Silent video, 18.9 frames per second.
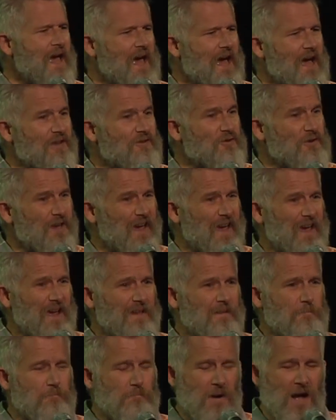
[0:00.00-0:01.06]
And you
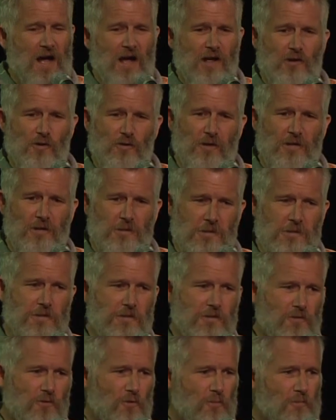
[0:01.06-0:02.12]
can't buy or
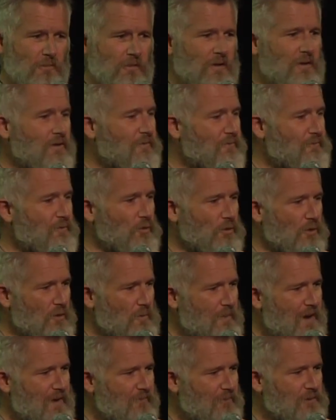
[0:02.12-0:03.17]
consume food or
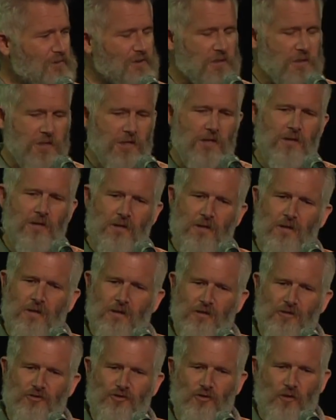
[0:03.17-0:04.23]
beverages
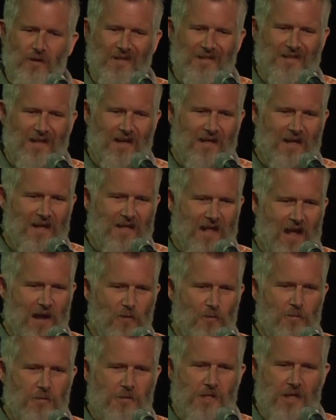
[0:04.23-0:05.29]
during daylight
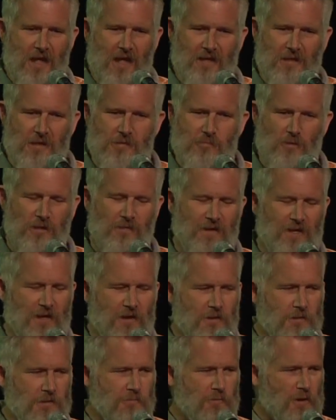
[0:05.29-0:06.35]
hours, and it's one of the
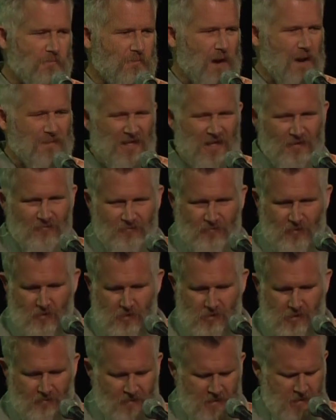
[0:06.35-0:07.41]
years where Ramadan
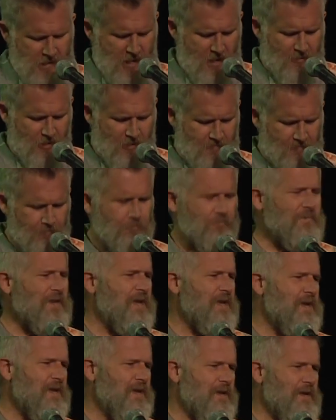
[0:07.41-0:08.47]
falls in the summer.
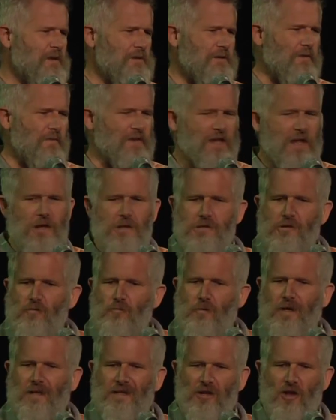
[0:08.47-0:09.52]
So the days are
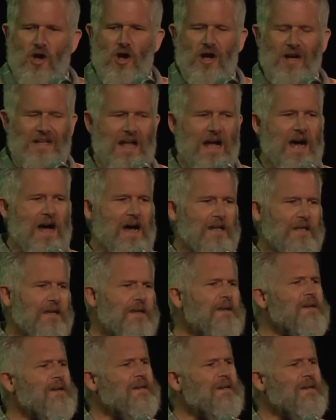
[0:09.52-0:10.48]
really long and hot.